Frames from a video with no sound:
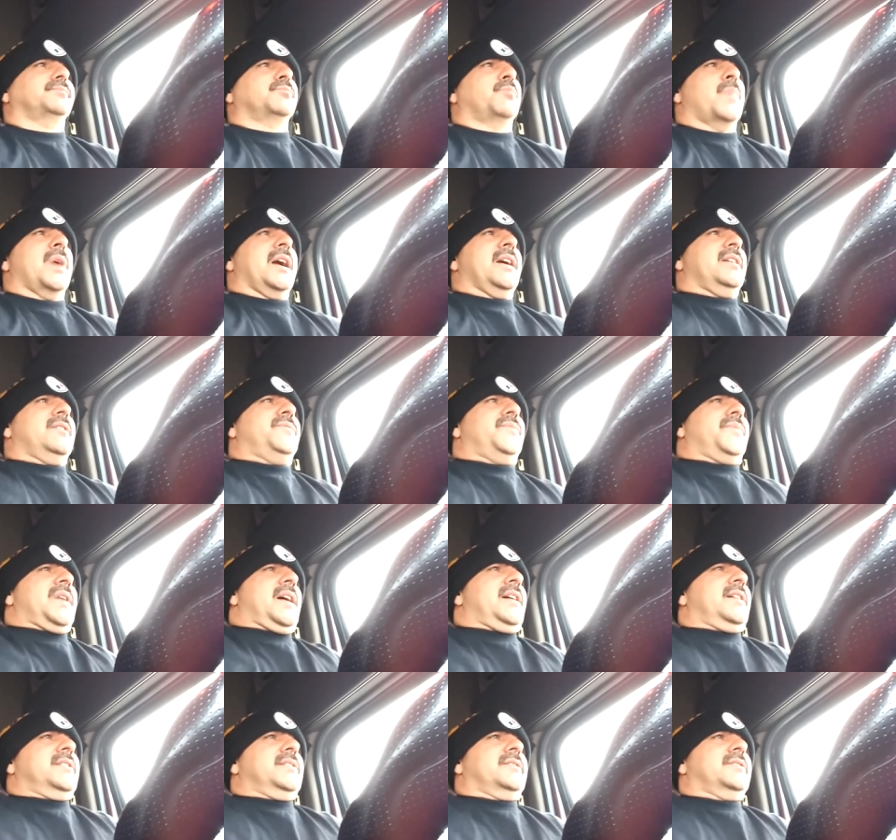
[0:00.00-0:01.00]
my
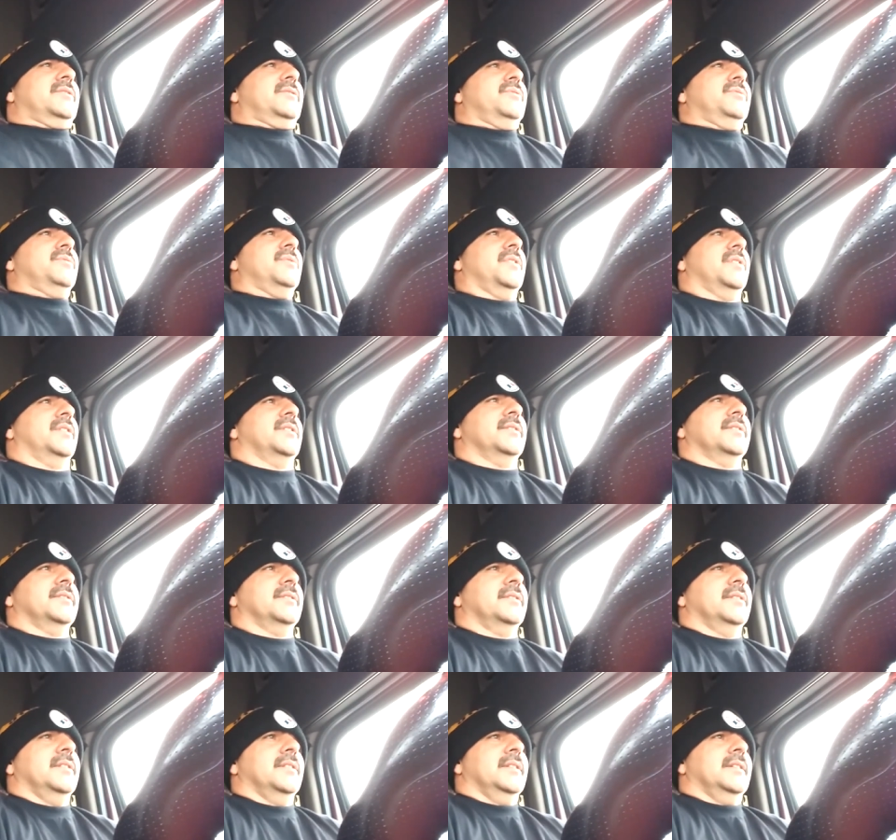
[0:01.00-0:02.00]
advice to
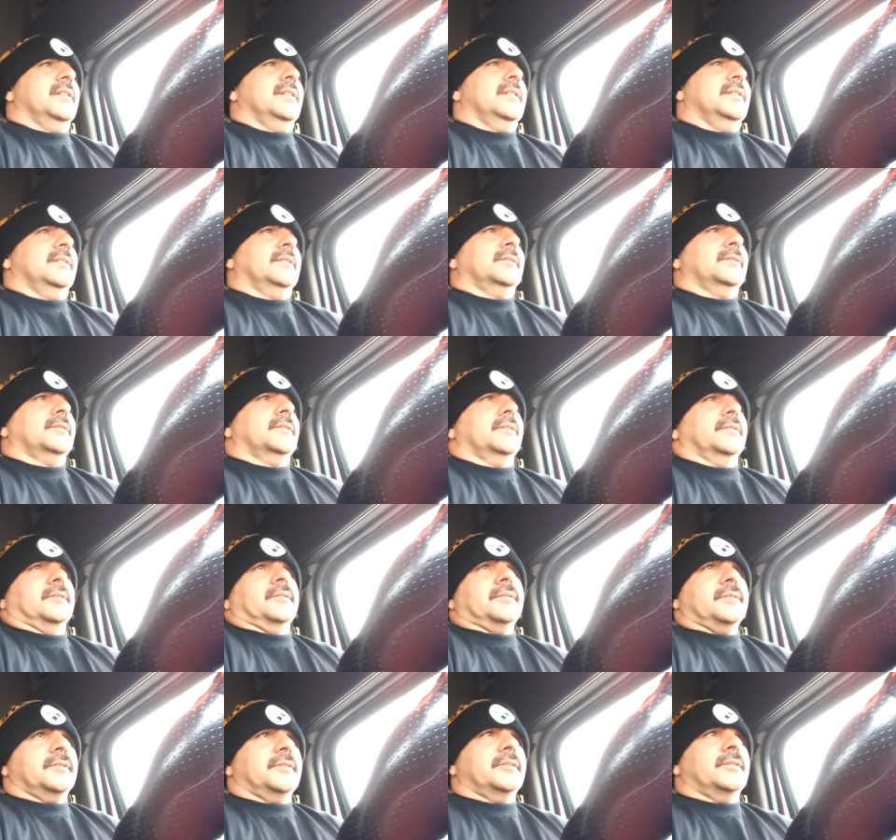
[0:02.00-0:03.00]

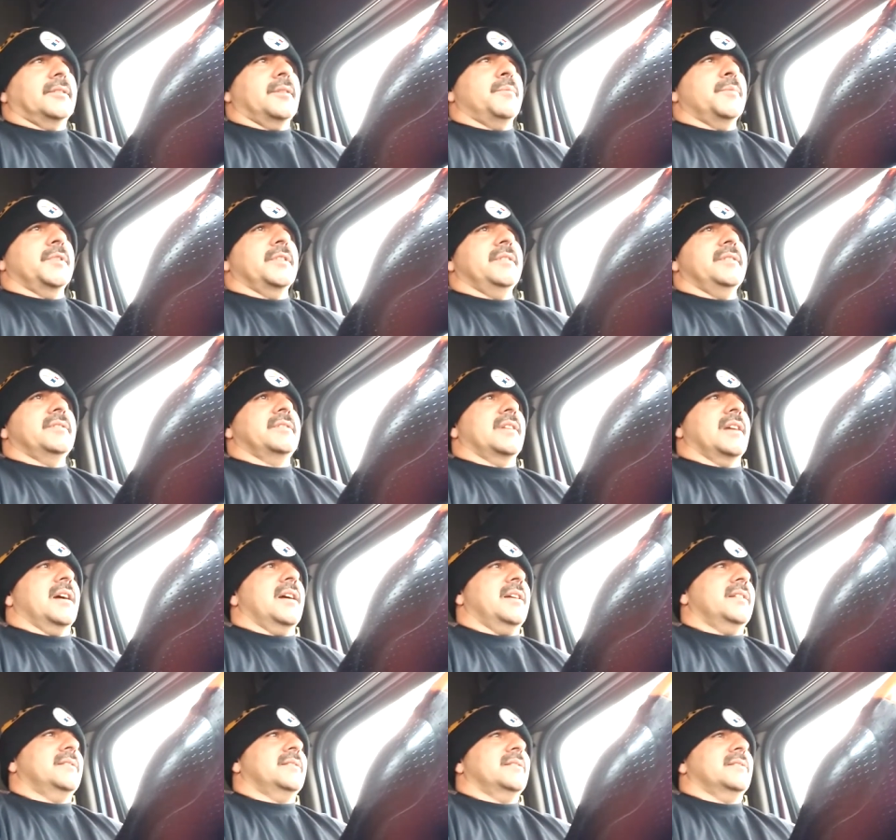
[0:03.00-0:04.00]
some of these
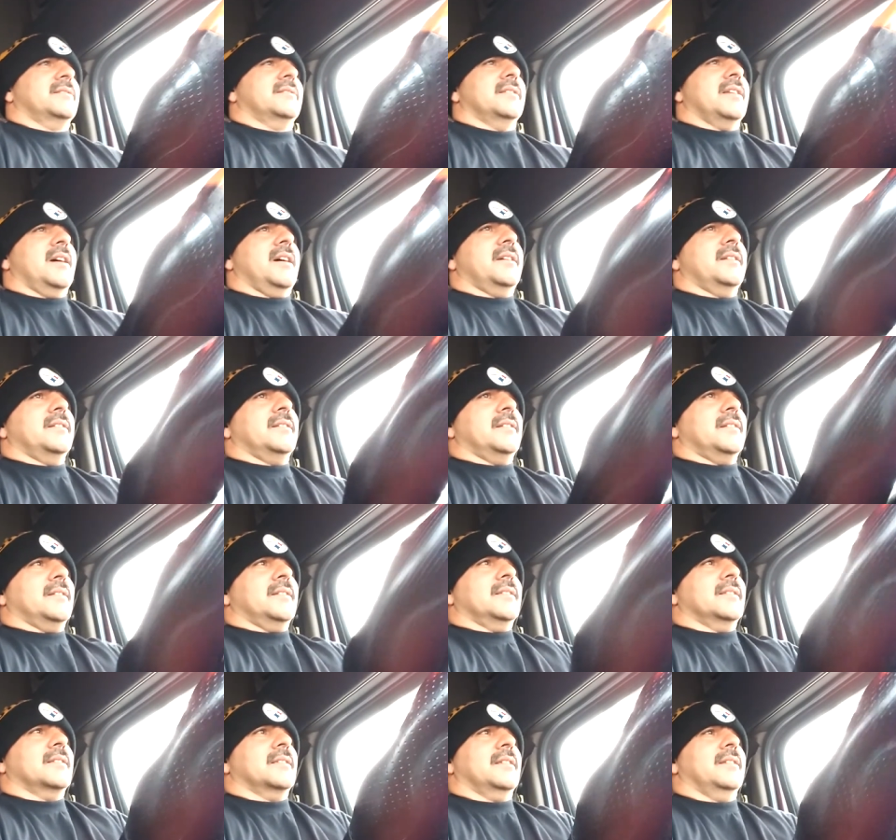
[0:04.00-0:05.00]
guys is not
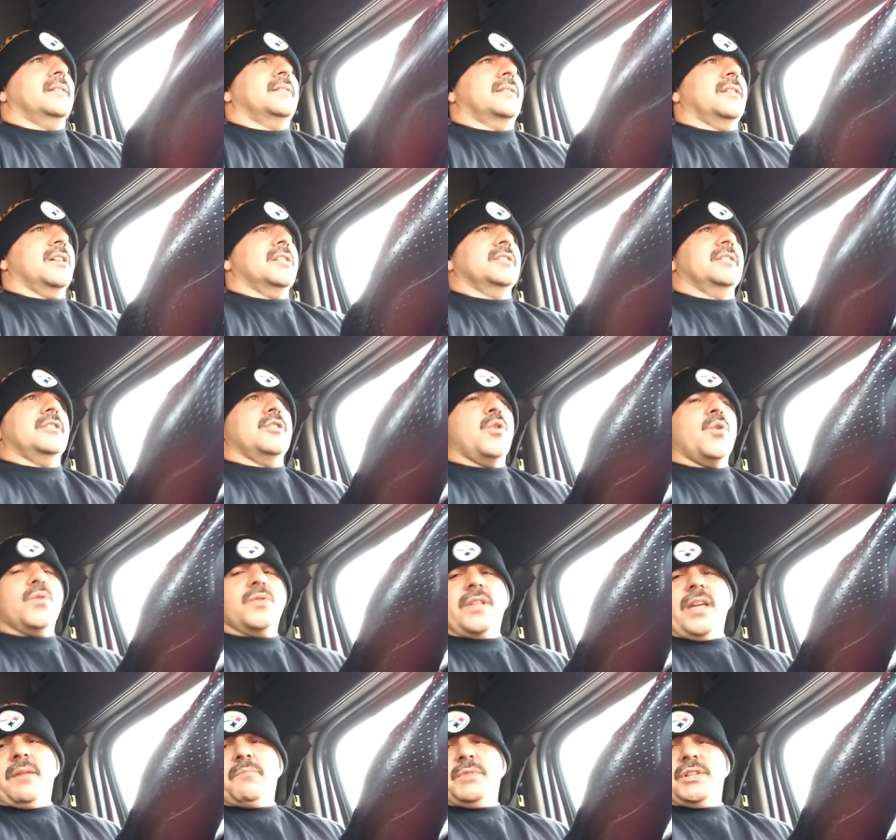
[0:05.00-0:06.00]
it doesn't
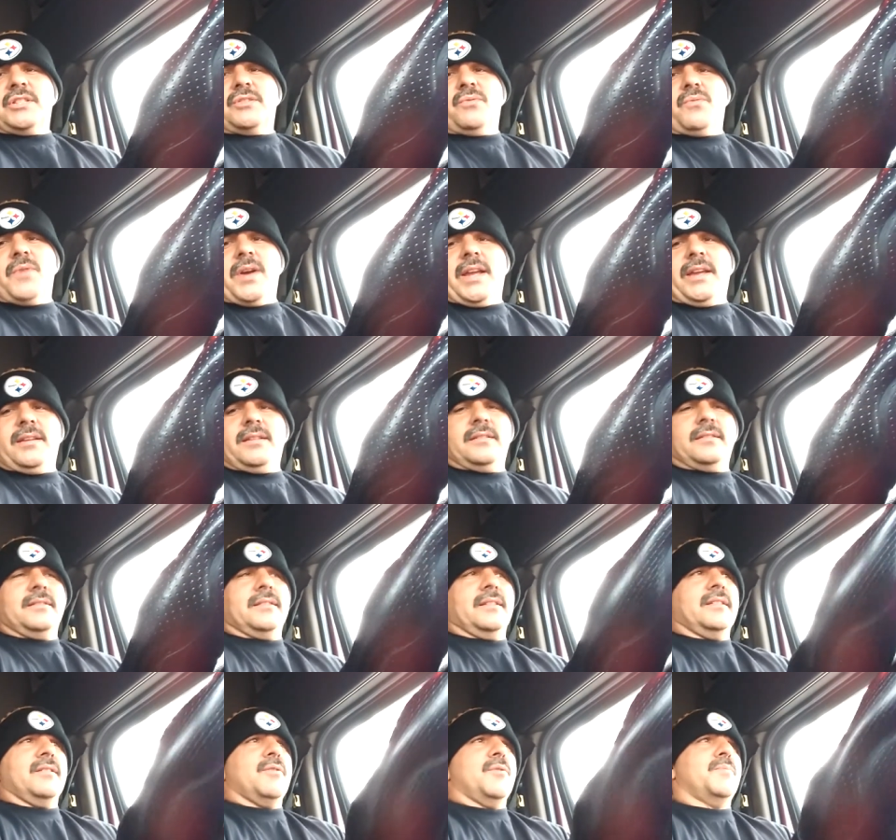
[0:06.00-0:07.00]
hold that much weight,
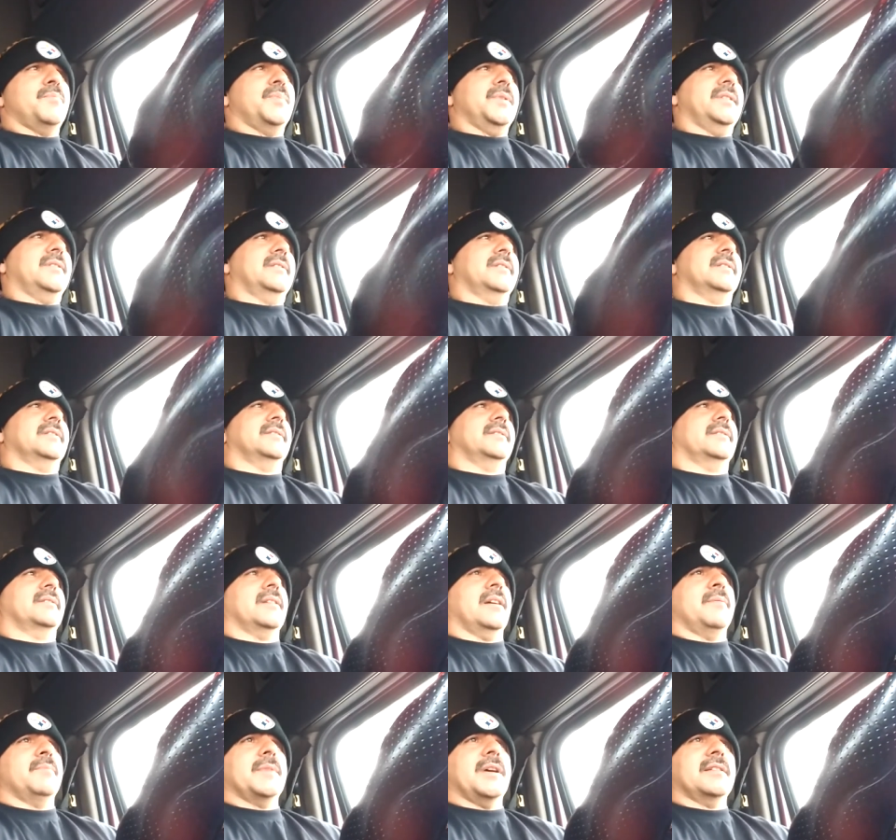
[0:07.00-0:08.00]
because
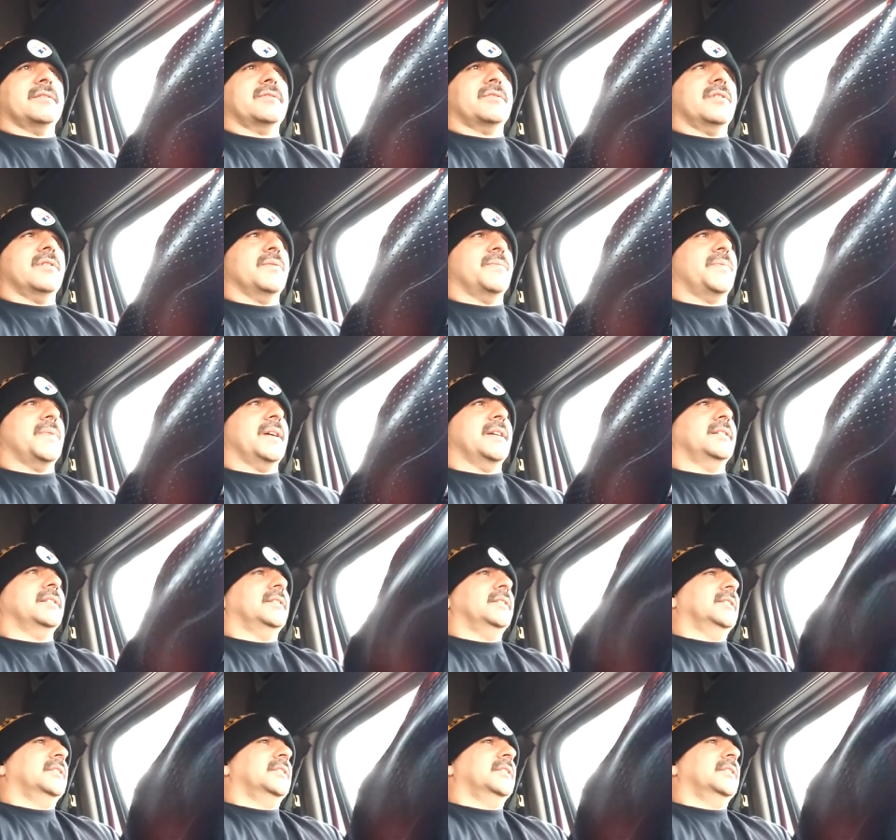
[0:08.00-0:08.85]
I'm not certified,